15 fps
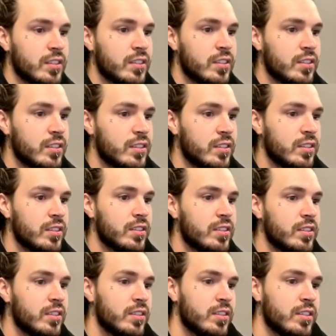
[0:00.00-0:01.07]

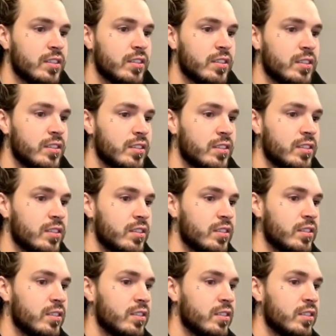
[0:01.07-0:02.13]

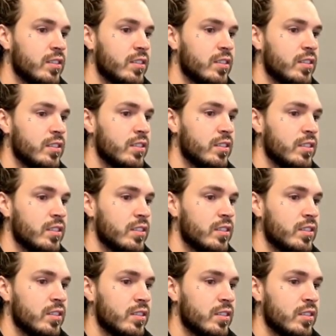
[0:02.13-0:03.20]

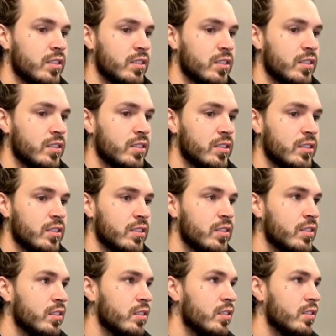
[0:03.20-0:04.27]

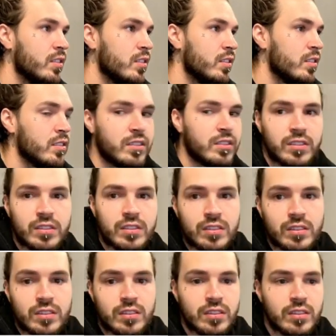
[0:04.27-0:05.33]

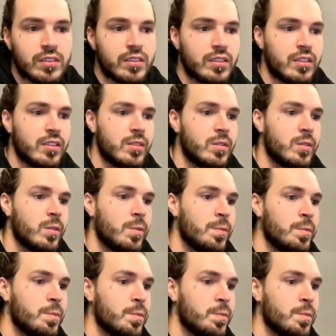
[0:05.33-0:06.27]
The person shown says nothing.